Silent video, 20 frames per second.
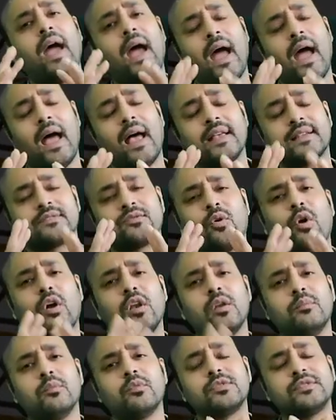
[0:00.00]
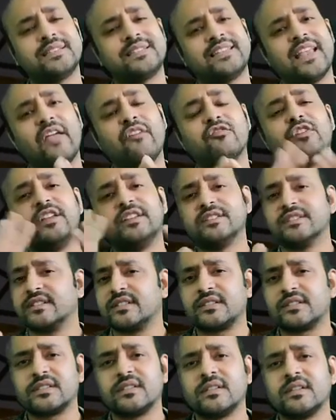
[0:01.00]
has almost the same
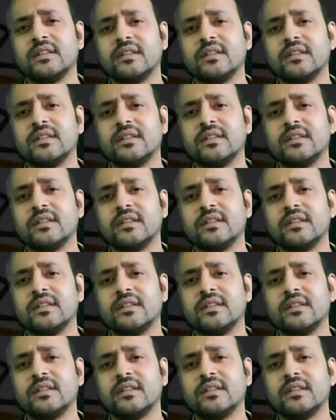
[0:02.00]
features.